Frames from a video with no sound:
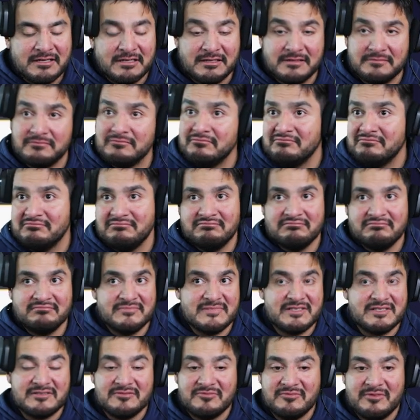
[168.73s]
And
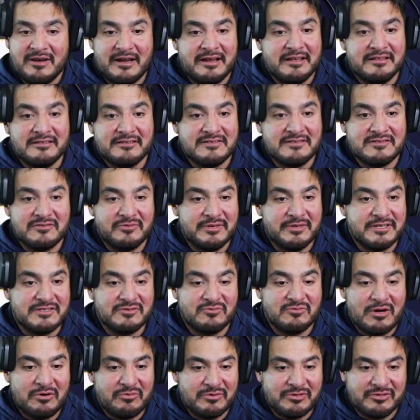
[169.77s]
it's the right, this is the
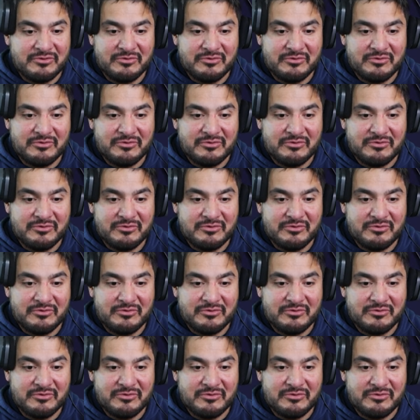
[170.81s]
reason why we're